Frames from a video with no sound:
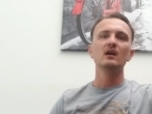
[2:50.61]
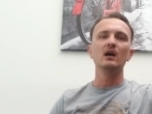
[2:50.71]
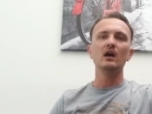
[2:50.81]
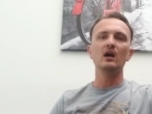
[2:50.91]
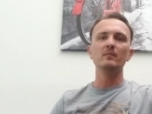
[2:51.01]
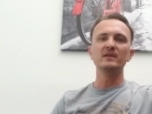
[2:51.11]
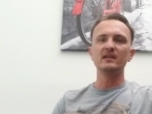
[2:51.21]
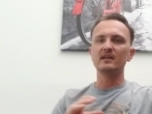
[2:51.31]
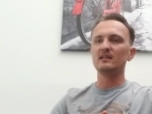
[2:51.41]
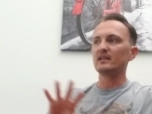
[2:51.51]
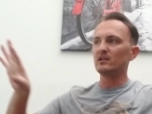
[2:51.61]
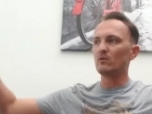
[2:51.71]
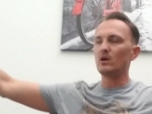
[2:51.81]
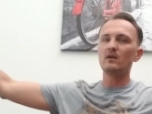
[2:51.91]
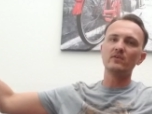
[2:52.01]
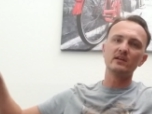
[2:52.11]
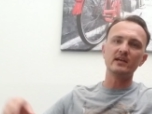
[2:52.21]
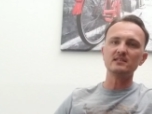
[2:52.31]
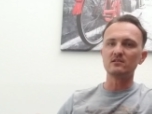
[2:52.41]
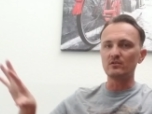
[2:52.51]
and kind of like go off on a
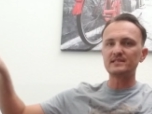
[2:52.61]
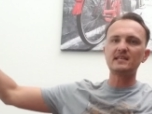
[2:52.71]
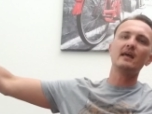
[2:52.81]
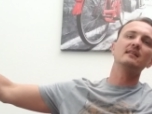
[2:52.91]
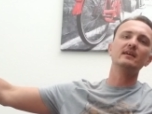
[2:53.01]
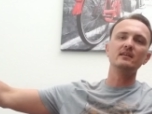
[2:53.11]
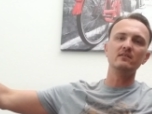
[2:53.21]
nice little satellite